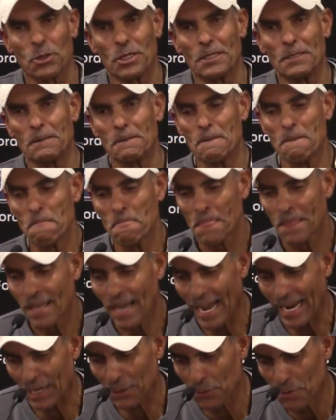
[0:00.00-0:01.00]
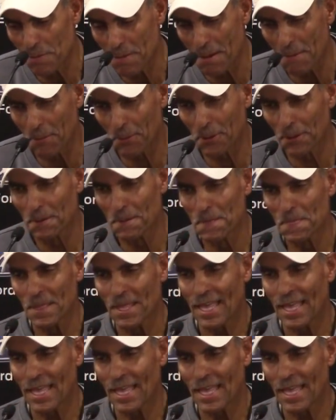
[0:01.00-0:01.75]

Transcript: when I can remember.